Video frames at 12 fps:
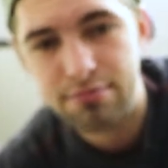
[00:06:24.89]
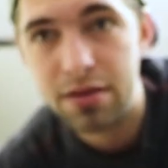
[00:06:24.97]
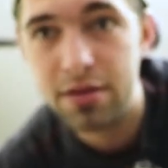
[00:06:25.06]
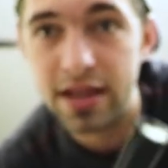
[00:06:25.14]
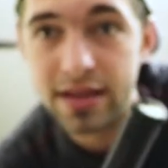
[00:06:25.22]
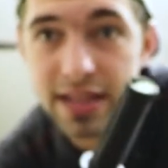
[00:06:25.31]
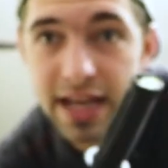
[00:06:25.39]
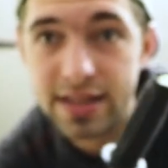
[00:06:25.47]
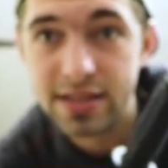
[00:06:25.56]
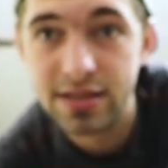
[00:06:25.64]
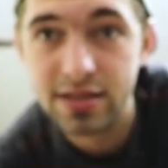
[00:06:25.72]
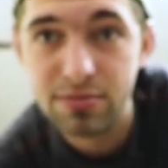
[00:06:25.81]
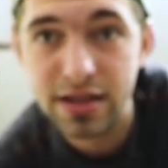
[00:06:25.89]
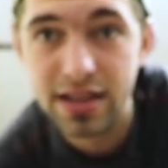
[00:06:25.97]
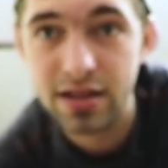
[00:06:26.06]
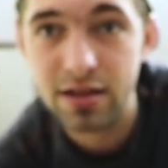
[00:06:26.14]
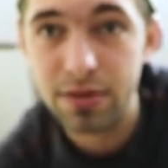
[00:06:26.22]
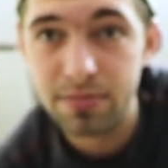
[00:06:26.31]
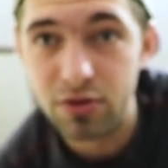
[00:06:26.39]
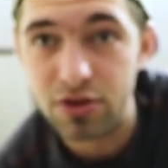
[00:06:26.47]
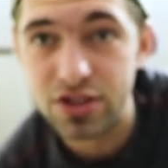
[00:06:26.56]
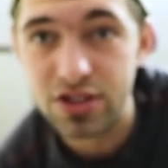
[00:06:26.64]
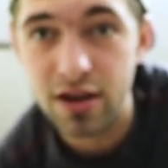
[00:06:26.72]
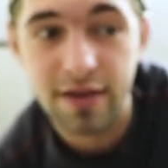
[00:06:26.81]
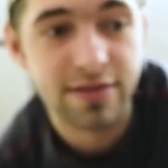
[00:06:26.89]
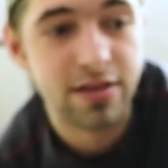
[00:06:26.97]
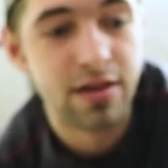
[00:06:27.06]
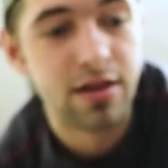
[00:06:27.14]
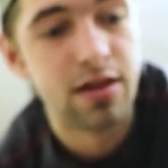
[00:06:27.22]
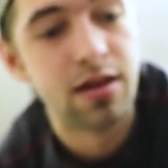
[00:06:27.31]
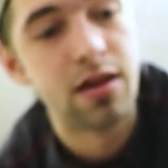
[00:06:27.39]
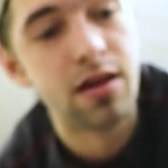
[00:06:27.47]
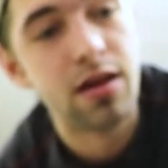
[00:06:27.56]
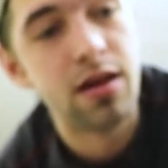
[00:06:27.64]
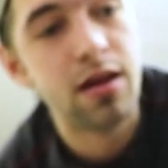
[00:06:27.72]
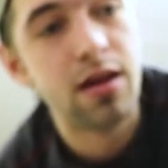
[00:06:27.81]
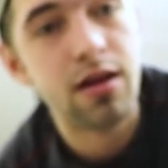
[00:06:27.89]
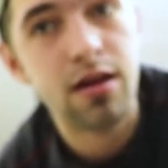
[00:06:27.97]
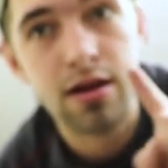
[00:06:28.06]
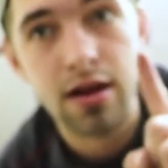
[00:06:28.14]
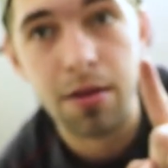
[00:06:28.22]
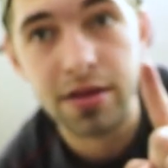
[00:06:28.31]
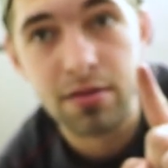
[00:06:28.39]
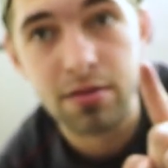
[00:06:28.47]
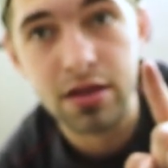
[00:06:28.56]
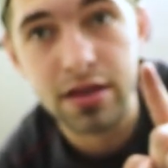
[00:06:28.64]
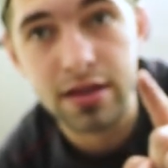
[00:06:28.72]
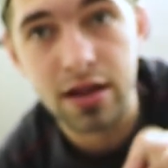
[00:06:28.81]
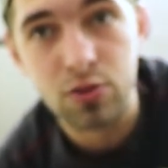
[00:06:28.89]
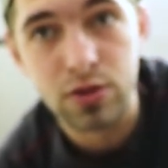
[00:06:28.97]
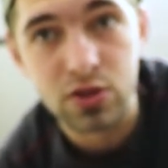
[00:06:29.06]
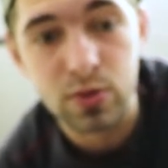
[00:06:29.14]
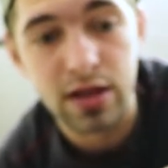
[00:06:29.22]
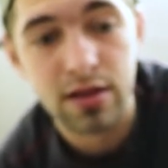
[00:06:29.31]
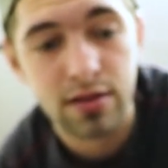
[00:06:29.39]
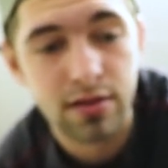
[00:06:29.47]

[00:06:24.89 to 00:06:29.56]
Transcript: Maybe like that, just to make it a little bit more soft. I think we're gonna need the other one as well.